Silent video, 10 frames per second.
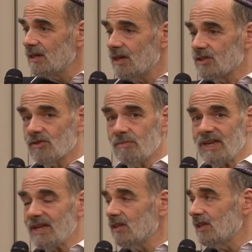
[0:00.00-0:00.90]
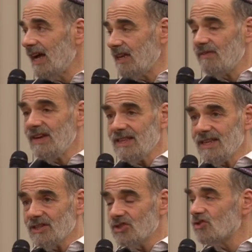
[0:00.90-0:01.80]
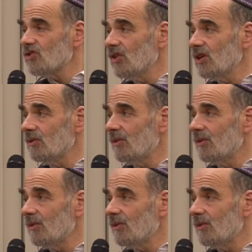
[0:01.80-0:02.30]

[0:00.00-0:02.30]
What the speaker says: had a rabbinical line, if anything a stronger